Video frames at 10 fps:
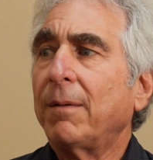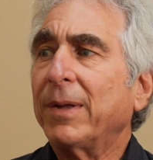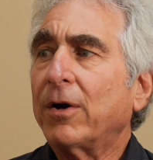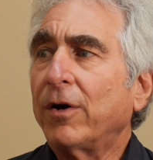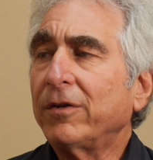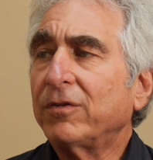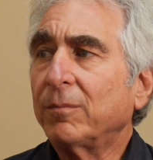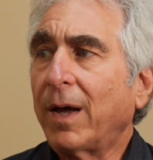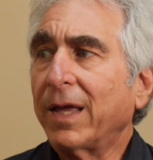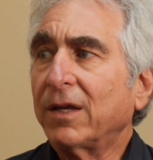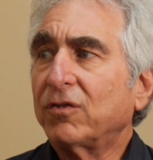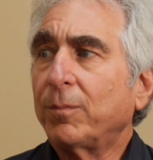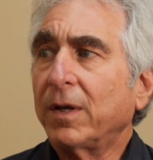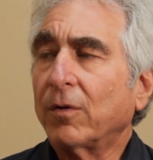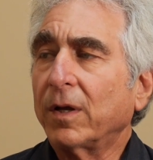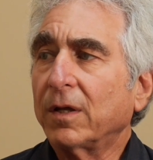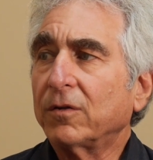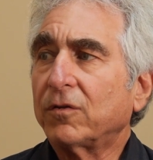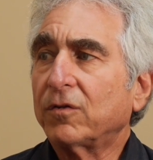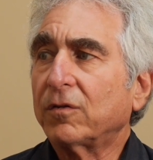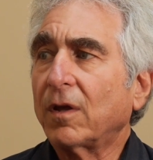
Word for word: because in my experience,